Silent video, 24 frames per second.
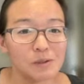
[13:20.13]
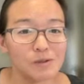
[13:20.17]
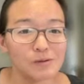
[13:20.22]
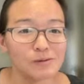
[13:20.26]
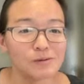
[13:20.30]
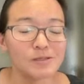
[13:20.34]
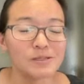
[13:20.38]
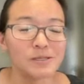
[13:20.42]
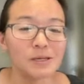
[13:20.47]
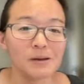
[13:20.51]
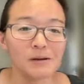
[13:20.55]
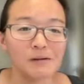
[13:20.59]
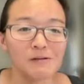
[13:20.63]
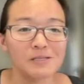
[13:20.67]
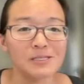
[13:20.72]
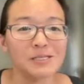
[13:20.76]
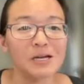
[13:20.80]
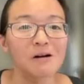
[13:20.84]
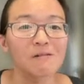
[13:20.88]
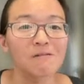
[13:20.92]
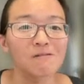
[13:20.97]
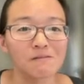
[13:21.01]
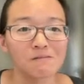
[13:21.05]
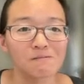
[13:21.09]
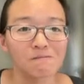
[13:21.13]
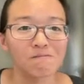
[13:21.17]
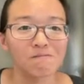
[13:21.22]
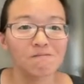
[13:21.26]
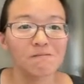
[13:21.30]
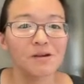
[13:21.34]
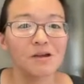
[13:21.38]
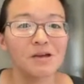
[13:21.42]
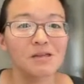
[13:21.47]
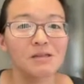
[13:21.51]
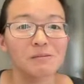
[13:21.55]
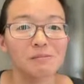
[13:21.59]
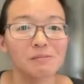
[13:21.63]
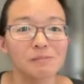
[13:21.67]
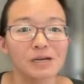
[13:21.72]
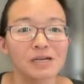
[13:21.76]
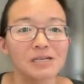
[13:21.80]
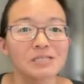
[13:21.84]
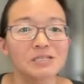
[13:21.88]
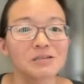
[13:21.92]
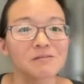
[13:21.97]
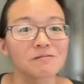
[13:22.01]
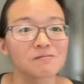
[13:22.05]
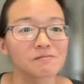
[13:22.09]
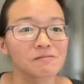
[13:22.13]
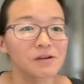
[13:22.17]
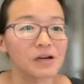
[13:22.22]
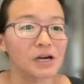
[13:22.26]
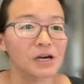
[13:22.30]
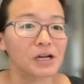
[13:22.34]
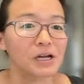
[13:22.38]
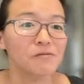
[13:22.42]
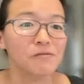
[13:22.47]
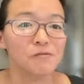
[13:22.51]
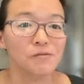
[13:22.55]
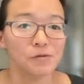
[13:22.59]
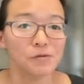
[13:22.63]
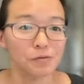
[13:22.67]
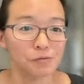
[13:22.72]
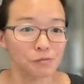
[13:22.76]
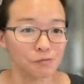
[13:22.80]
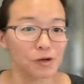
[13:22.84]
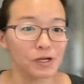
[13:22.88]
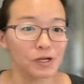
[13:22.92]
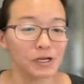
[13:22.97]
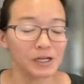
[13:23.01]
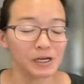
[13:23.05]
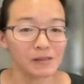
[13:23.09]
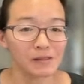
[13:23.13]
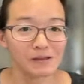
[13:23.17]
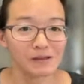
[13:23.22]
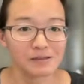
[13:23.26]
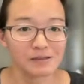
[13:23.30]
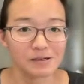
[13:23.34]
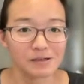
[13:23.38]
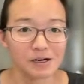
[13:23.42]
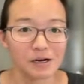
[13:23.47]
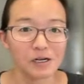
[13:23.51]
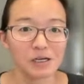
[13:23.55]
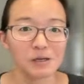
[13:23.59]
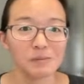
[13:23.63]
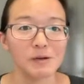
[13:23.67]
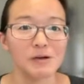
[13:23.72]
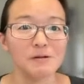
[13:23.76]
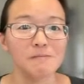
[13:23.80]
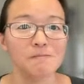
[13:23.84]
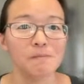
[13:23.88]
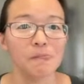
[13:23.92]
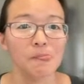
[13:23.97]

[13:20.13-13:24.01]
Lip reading: yourself in the place of kind of reading this document.